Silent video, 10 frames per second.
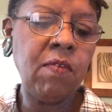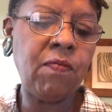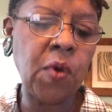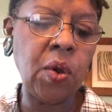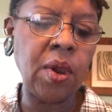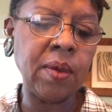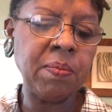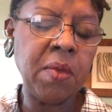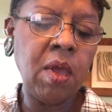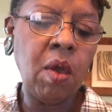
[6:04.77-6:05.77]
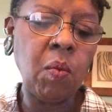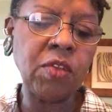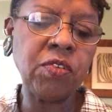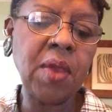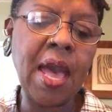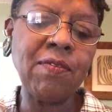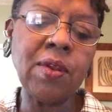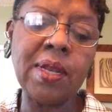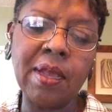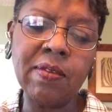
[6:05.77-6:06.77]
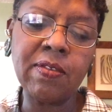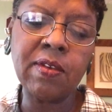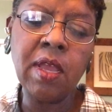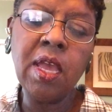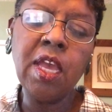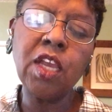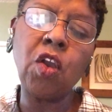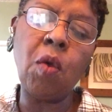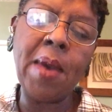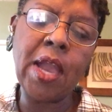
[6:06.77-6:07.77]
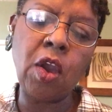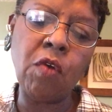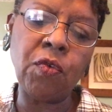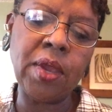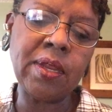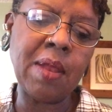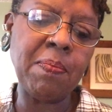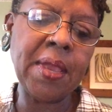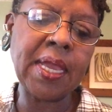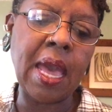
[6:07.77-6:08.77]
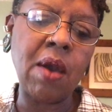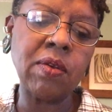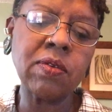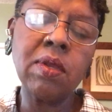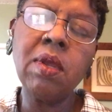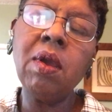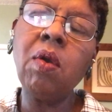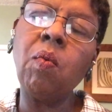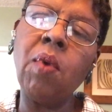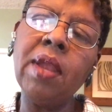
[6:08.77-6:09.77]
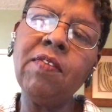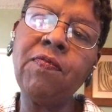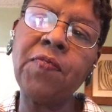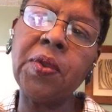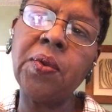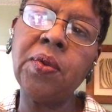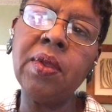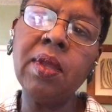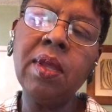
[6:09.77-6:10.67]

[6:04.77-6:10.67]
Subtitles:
4, once you have your list, go back over it and pick out one food